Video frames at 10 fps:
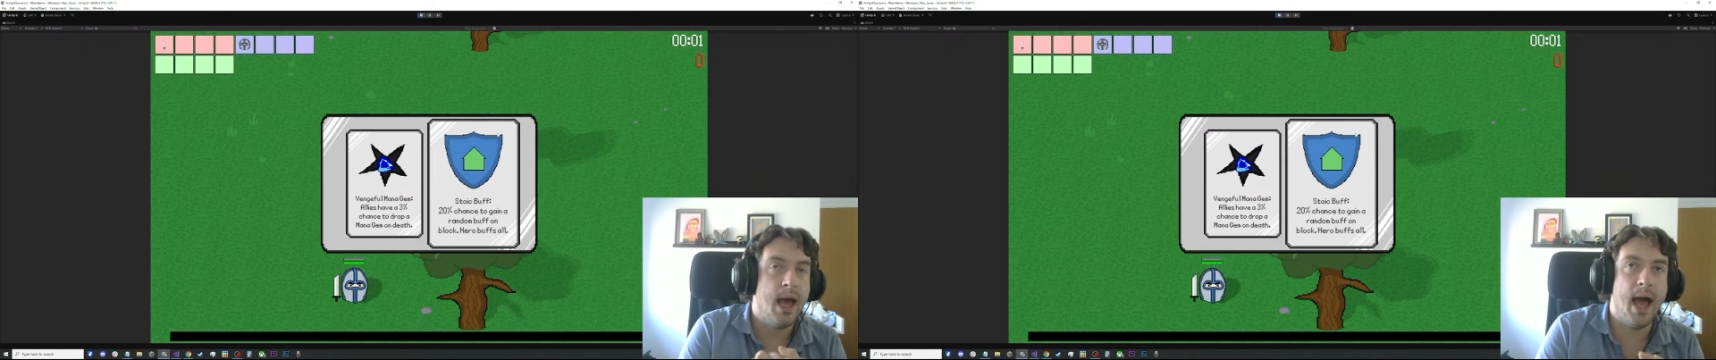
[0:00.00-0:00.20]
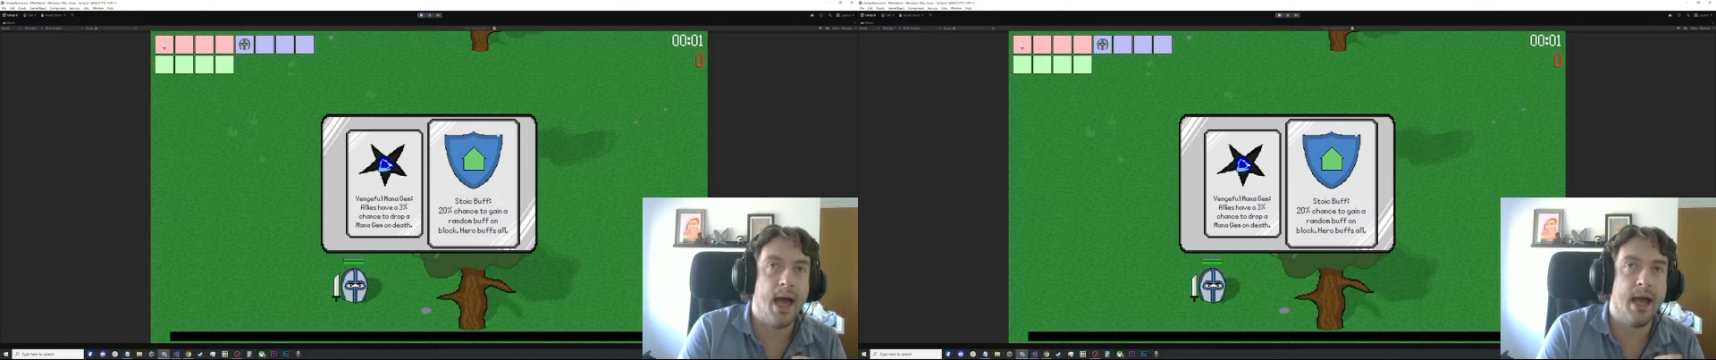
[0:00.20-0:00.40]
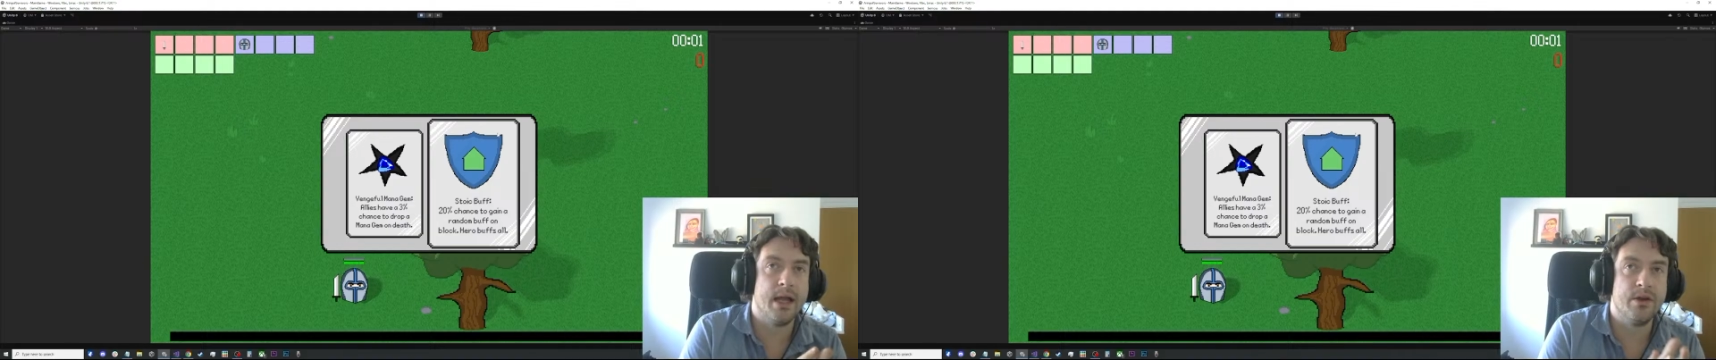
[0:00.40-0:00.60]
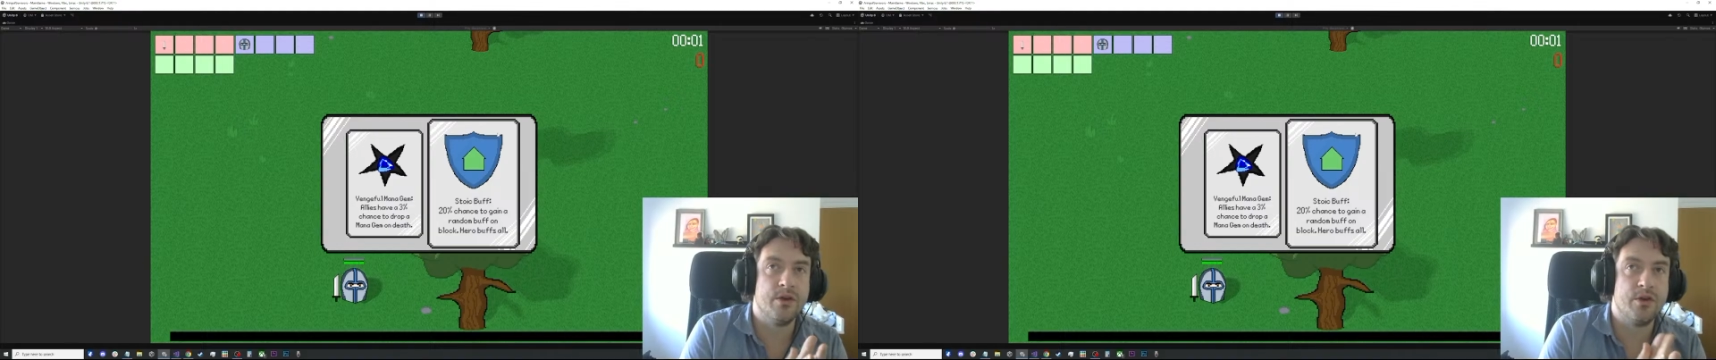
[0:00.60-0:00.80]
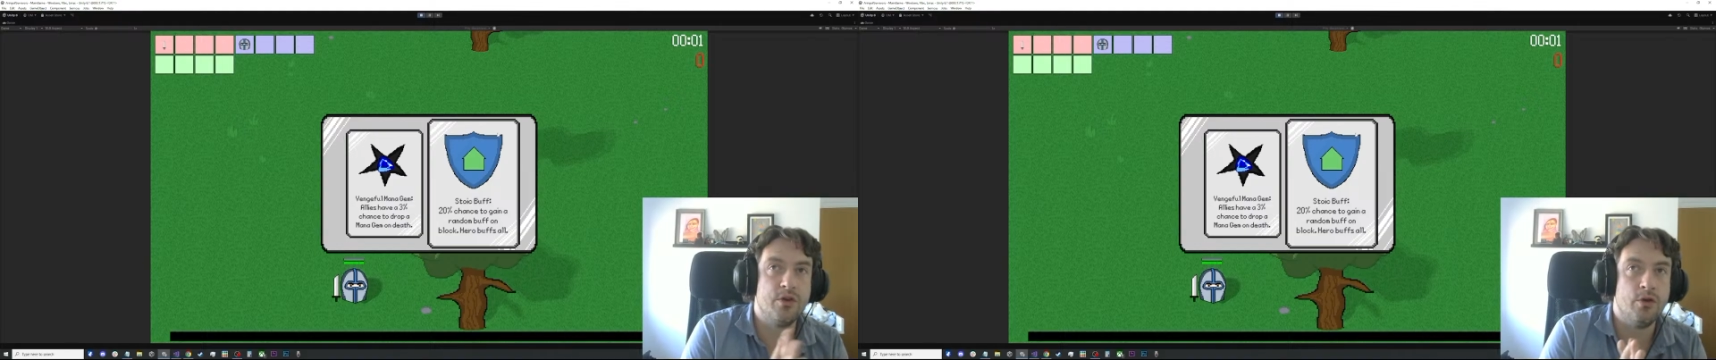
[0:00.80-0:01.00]
and
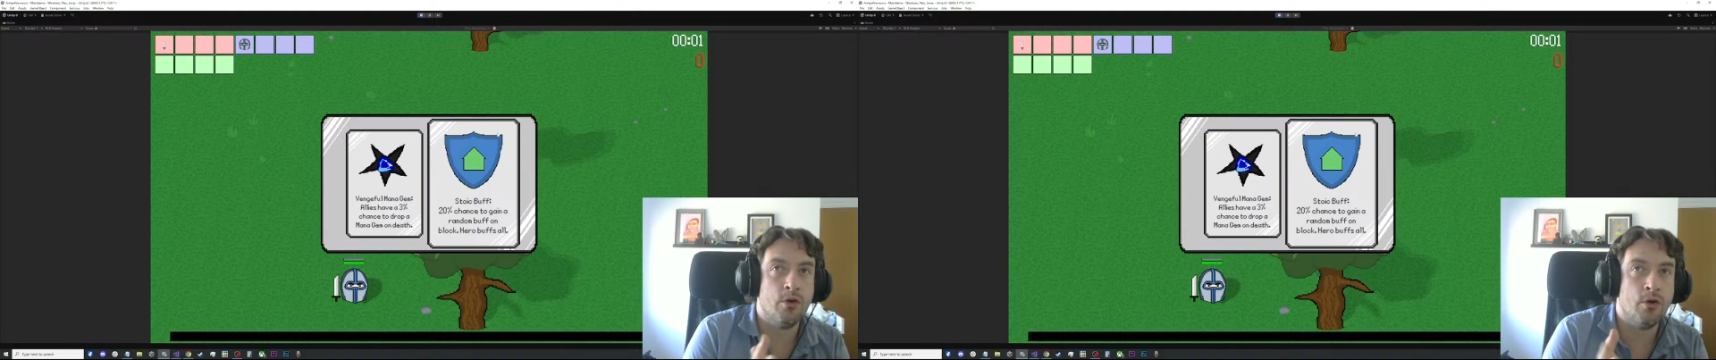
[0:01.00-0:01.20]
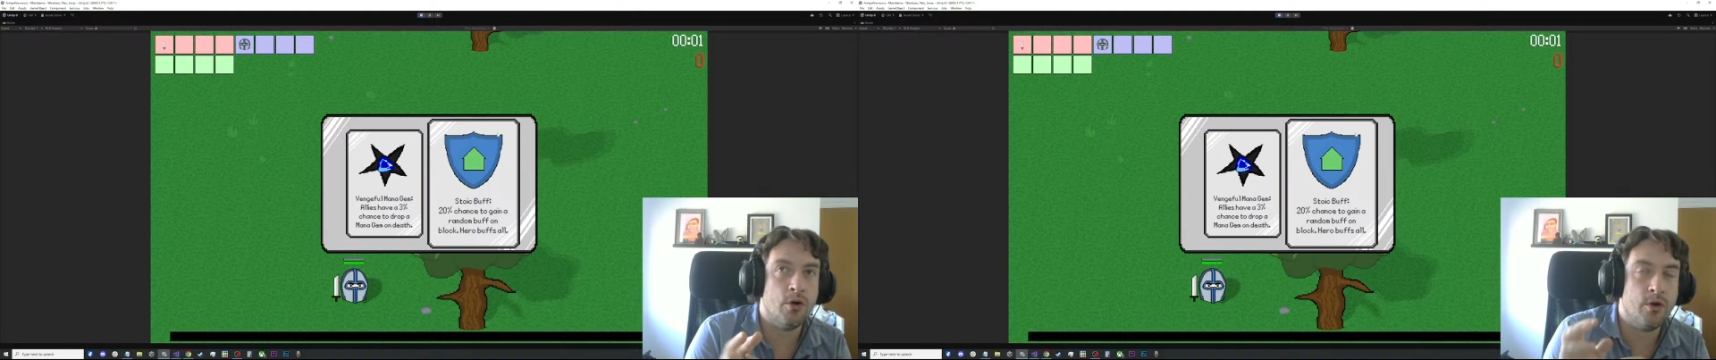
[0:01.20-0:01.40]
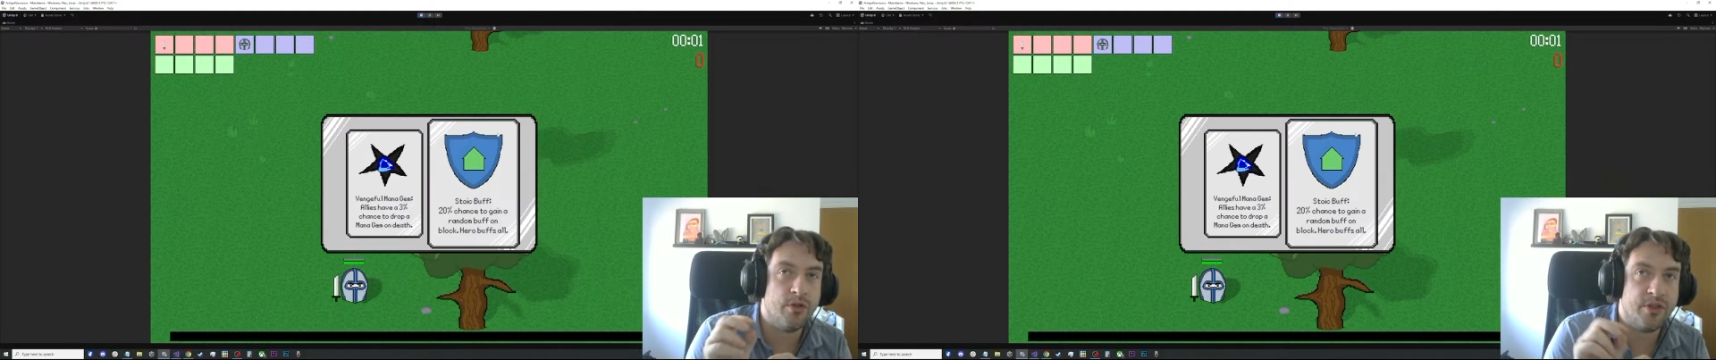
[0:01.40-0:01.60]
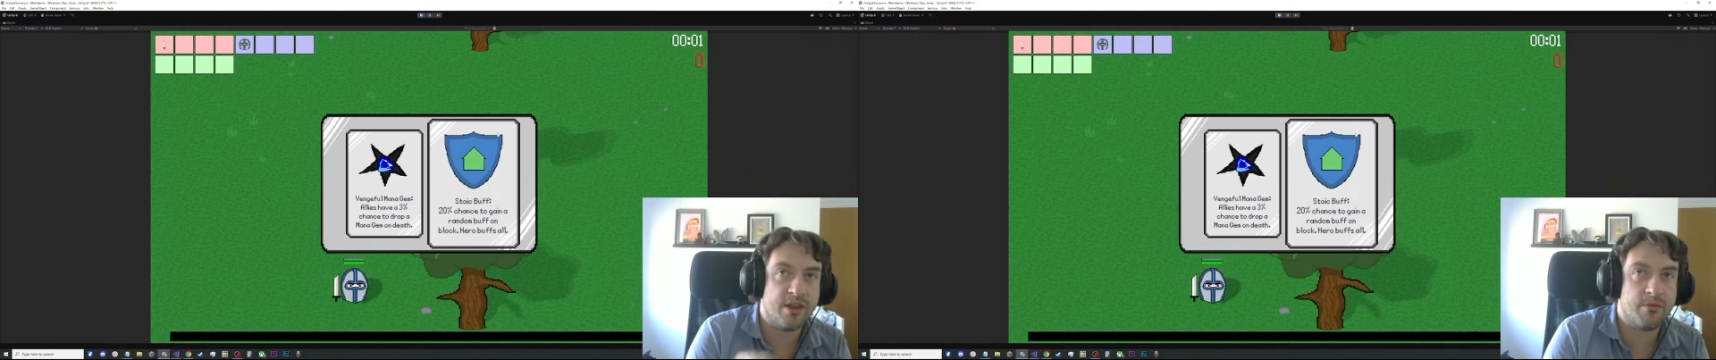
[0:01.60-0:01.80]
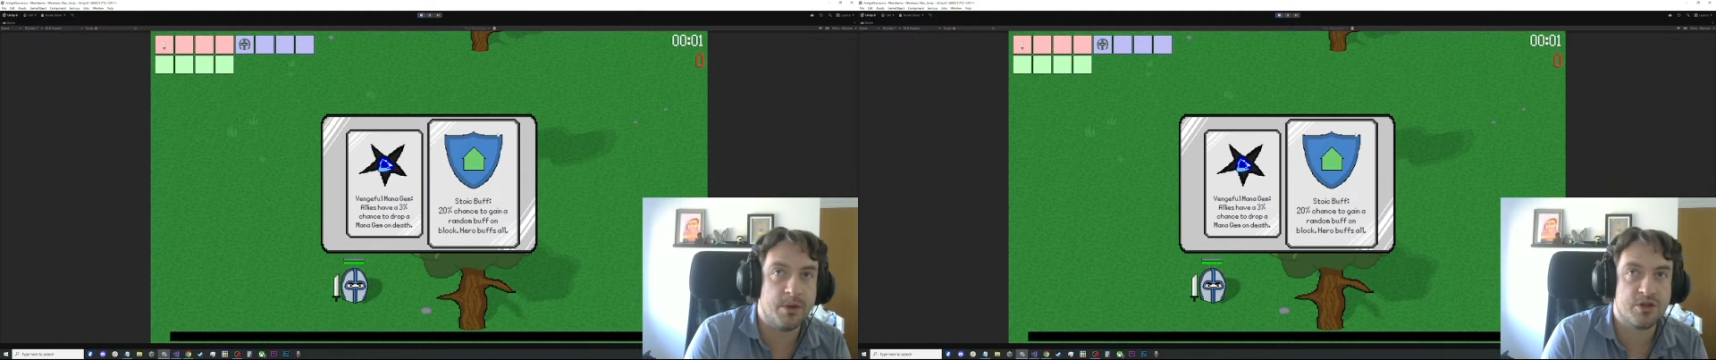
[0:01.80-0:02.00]
you're on
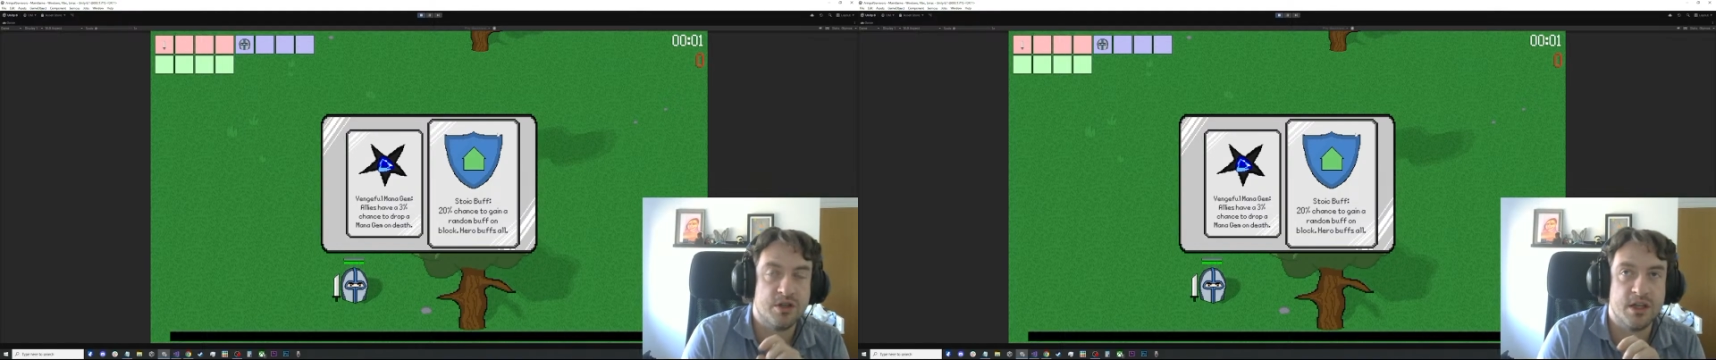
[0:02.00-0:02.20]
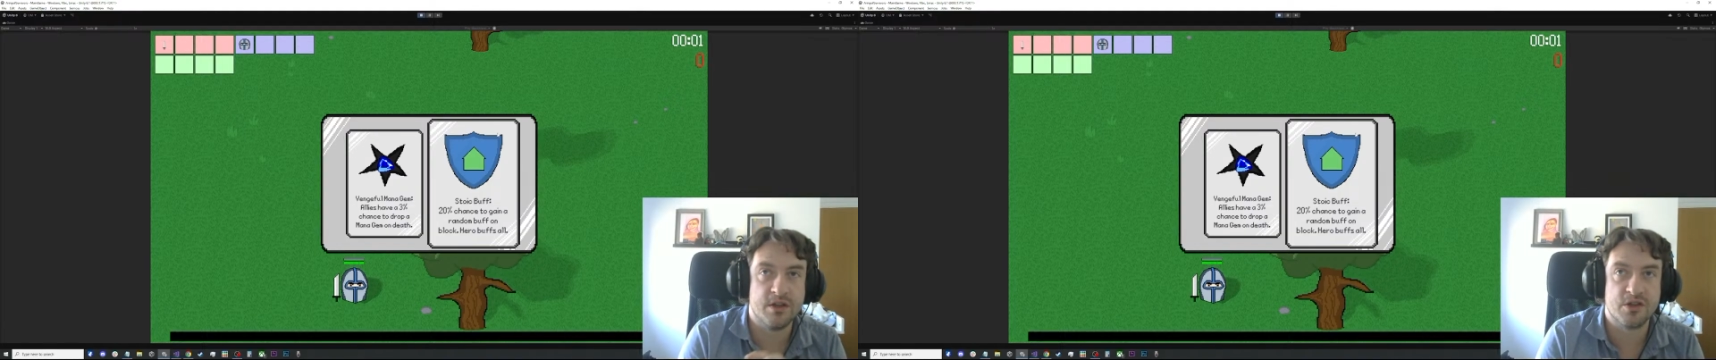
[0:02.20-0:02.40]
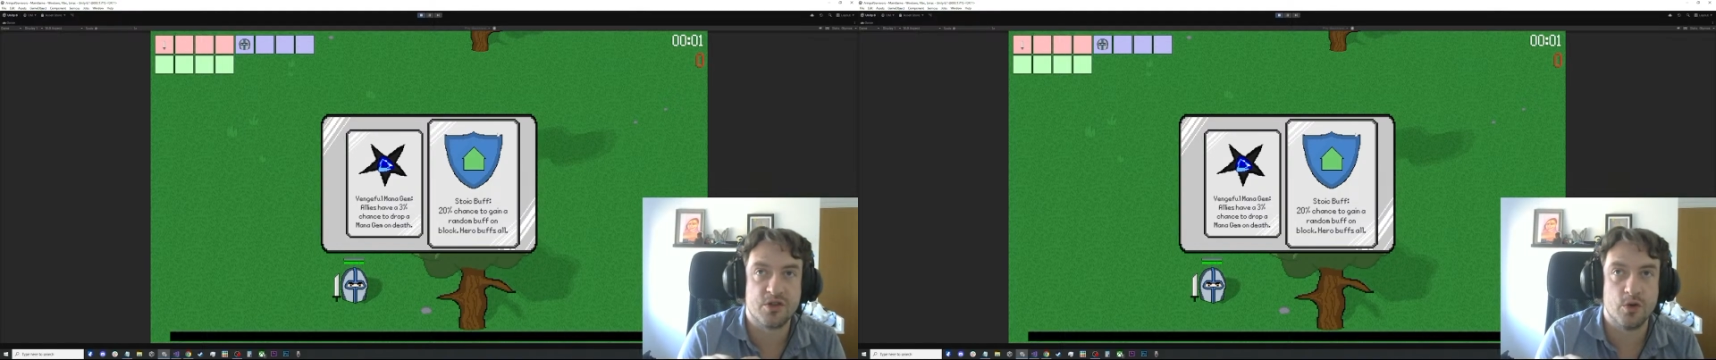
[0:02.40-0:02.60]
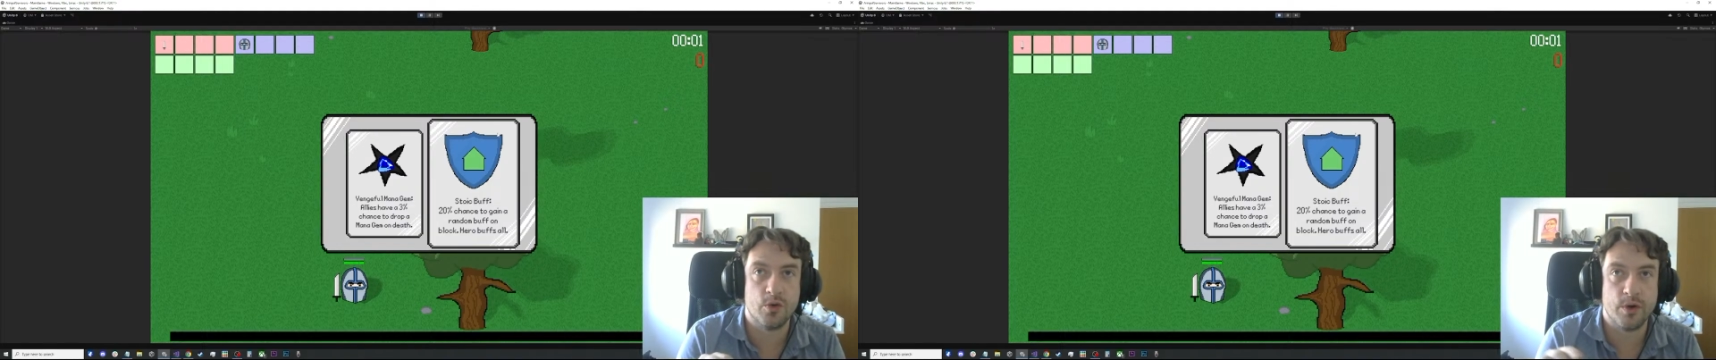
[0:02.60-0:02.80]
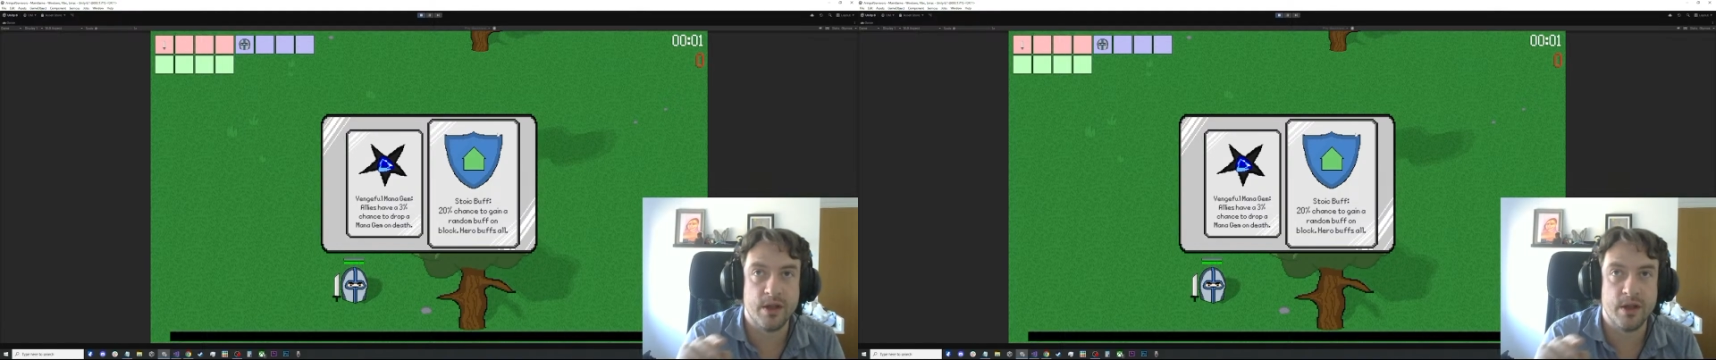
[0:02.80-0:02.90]
this mission in the story,